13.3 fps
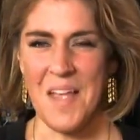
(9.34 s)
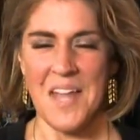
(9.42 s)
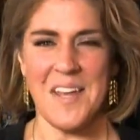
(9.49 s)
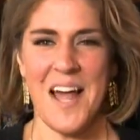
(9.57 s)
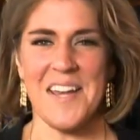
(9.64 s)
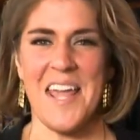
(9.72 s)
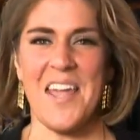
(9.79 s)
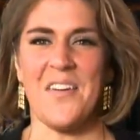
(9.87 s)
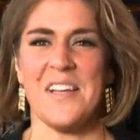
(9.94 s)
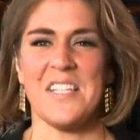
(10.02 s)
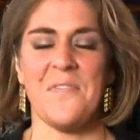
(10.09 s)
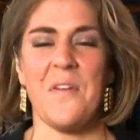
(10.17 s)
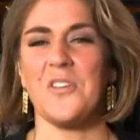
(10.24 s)
Ananda and
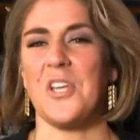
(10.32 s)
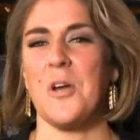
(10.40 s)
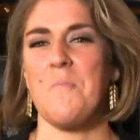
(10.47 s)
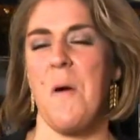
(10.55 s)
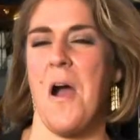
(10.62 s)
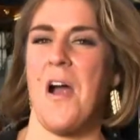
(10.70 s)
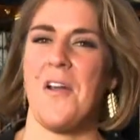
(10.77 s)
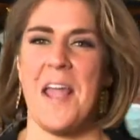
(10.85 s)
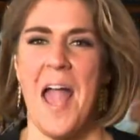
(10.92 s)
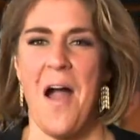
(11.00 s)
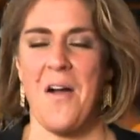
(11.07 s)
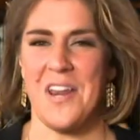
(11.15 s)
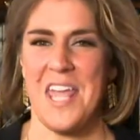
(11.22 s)
Chris, it feels like a party
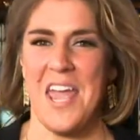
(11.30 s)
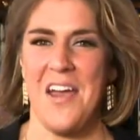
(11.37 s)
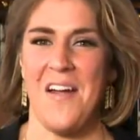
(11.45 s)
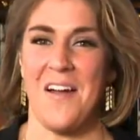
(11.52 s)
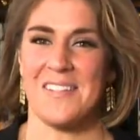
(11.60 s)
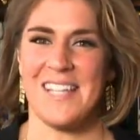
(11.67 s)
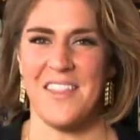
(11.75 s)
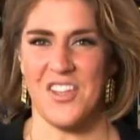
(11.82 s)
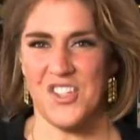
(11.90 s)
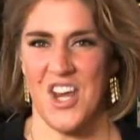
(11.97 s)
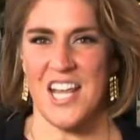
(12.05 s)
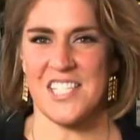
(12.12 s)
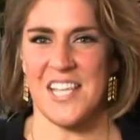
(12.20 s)
out here outside the
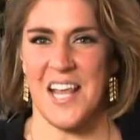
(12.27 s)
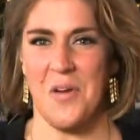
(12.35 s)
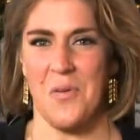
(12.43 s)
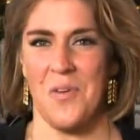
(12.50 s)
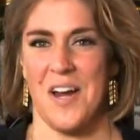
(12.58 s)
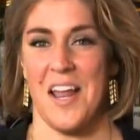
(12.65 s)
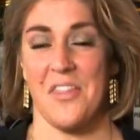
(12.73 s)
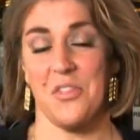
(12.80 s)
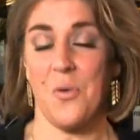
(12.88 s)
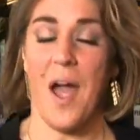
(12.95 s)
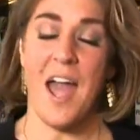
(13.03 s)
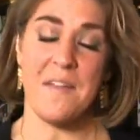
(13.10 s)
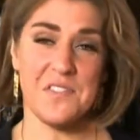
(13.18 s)
Chase Center. We're at
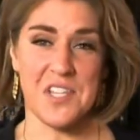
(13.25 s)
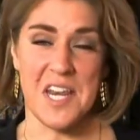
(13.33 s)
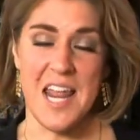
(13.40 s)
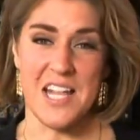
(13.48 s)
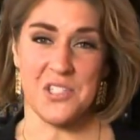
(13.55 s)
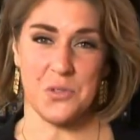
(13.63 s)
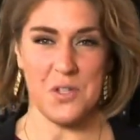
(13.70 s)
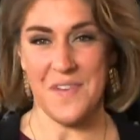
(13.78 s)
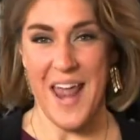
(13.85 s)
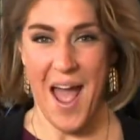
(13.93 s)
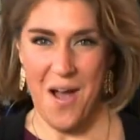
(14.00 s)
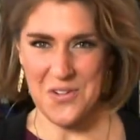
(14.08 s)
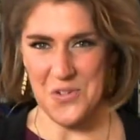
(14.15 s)
Thrive City. It's sort of
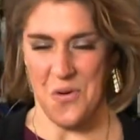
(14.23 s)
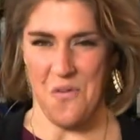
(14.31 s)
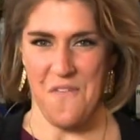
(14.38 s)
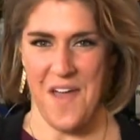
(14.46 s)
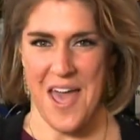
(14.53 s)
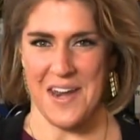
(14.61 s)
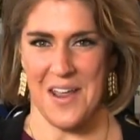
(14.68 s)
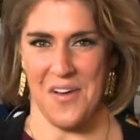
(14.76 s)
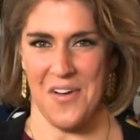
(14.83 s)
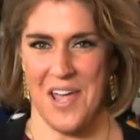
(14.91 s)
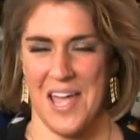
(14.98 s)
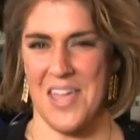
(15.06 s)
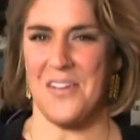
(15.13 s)
an outdoor fan
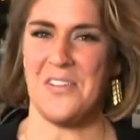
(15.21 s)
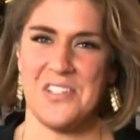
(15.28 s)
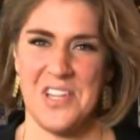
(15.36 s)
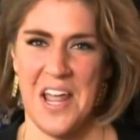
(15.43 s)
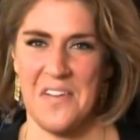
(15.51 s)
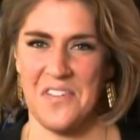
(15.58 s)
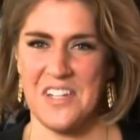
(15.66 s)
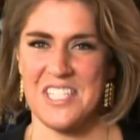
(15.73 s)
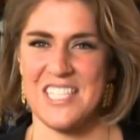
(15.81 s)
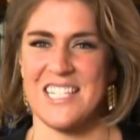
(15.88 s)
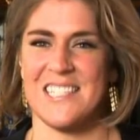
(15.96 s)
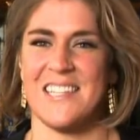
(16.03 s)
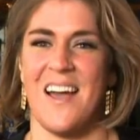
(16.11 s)
area here in San
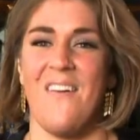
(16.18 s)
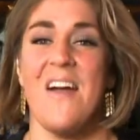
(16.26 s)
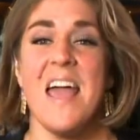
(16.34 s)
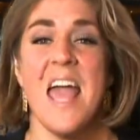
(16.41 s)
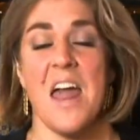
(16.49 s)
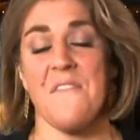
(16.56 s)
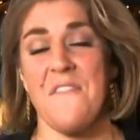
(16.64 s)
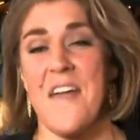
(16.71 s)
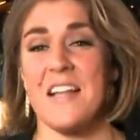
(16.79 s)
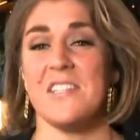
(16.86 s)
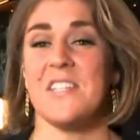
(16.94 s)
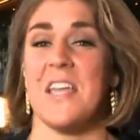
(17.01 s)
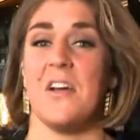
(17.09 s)
Francisco. And
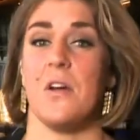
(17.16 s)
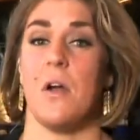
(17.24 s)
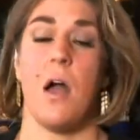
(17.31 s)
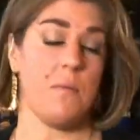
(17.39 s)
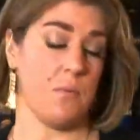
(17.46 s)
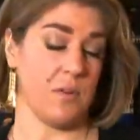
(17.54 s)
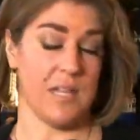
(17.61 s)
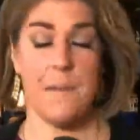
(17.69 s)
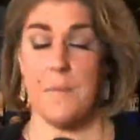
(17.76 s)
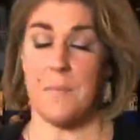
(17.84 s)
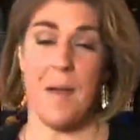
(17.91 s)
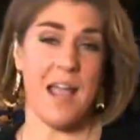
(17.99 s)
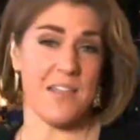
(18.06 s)
fans here, keep
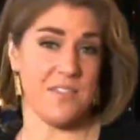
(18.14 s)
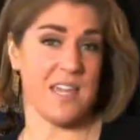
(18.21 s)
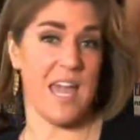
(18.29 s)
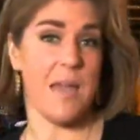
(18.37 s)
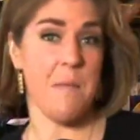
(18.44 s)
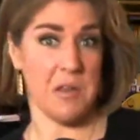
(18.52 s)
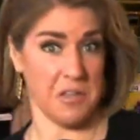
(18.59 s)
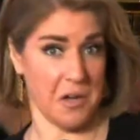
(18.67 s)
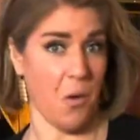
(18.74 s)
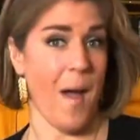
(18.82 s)
in mind, the game ended a